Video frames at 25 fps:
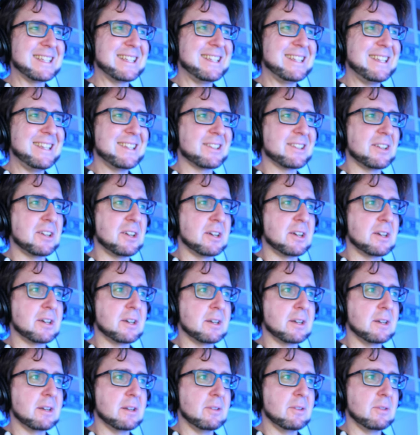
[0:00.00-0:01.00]
these
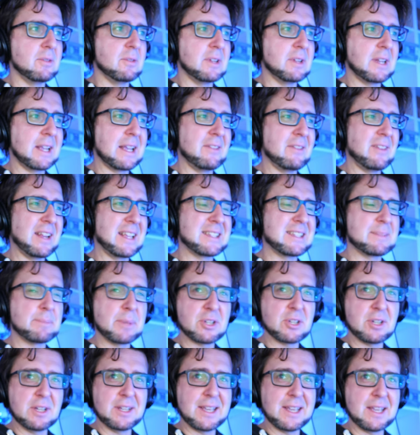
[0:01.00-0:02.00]
are kind of like
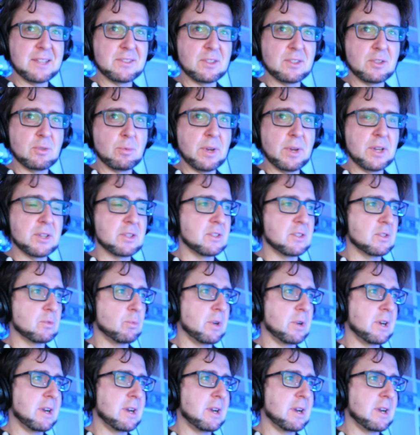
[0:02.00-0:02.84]
special case situations